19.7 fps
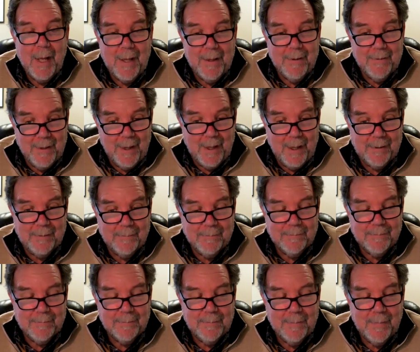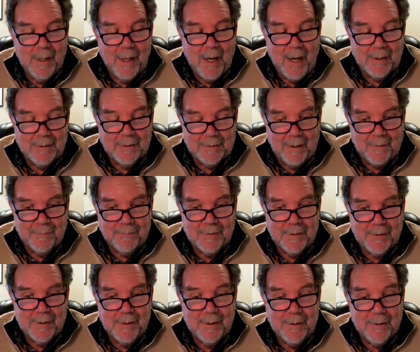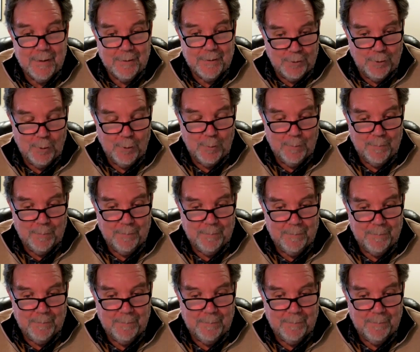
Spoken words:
And then I left the tomb.